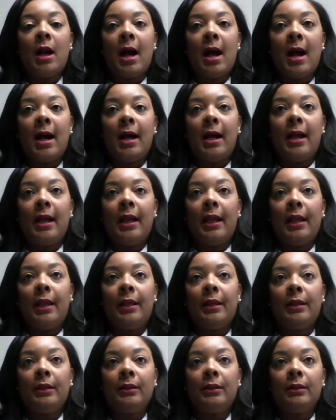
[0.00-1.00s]

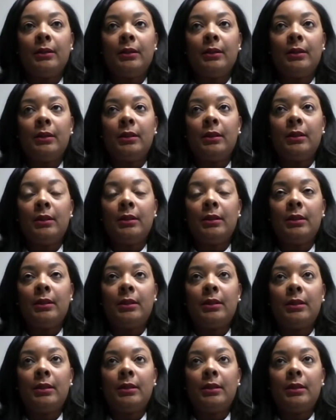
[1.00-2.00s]
I
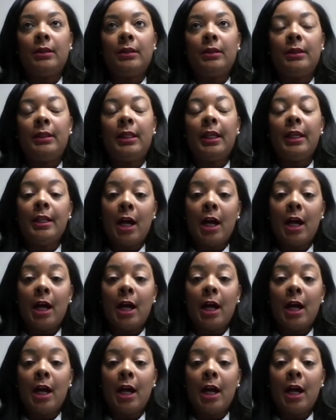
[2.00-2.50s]
did